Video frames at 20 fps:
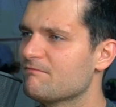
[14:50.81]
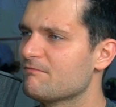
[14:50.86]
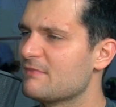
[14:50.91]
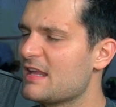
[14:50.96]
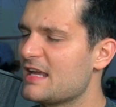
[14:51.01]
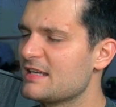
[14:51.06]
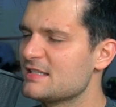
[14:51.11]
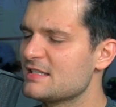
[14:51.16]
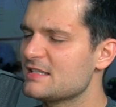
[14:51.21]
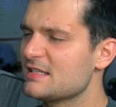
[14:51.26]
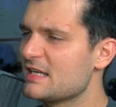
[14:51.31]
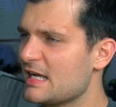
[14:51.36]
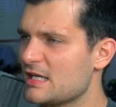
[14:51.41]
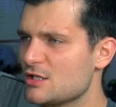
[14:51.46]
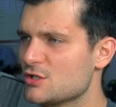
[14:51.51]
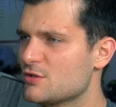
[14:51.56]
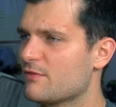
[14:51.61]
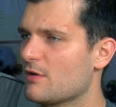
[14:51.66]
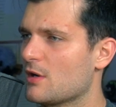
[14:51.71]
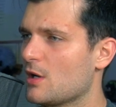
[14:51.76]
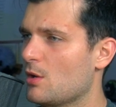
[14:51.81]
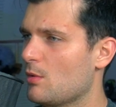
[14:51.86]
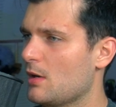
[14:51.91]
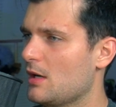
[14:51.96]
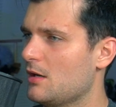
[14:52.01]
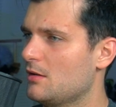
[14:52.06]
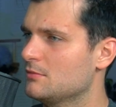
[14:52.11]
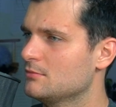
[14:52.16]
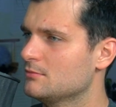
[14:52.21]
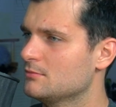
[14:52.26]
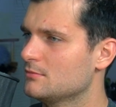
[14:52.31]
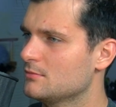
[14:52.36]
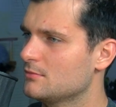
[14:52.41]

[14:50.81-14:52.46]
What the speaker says: didn't age very well.